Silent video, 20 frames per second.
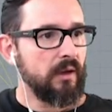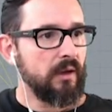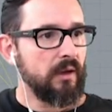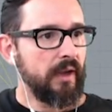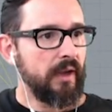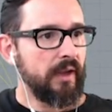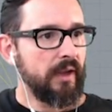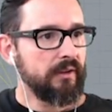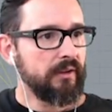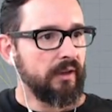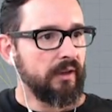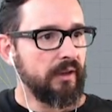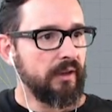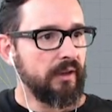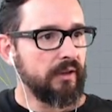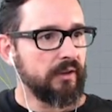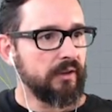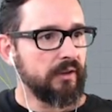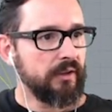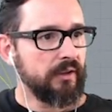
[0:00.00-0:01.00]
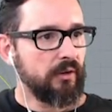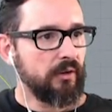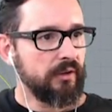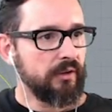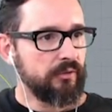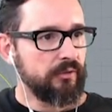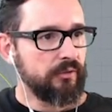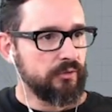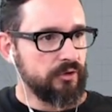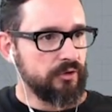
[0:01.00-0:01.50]
and in order
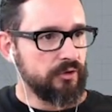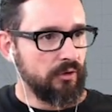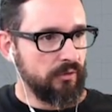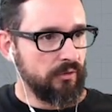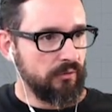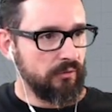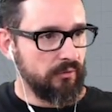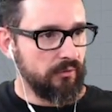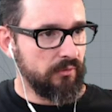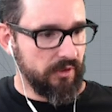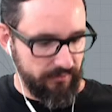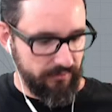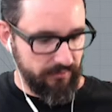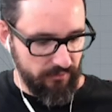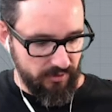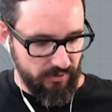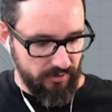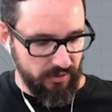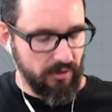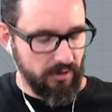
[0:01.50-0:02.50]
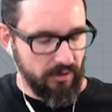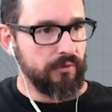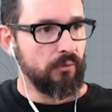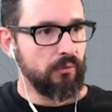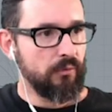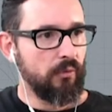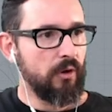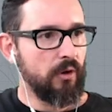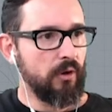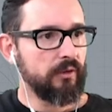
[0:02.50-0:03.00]
to show you, if you
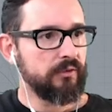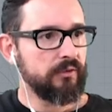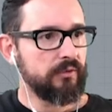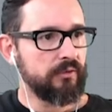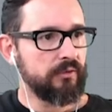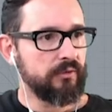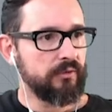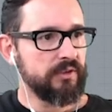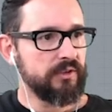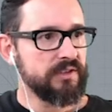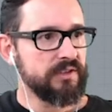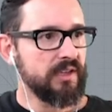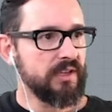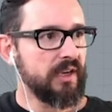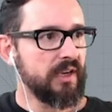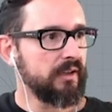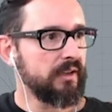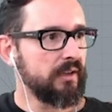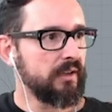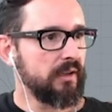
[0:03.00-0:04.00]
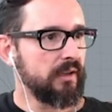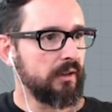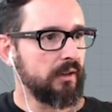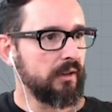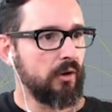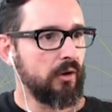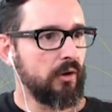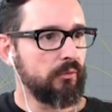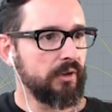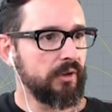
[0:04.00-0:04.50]
want to design
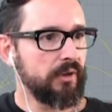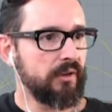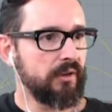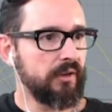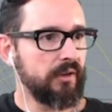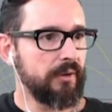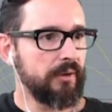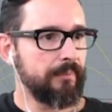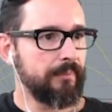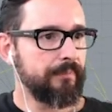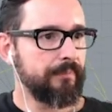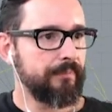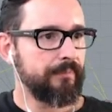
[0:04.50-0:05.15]
along with the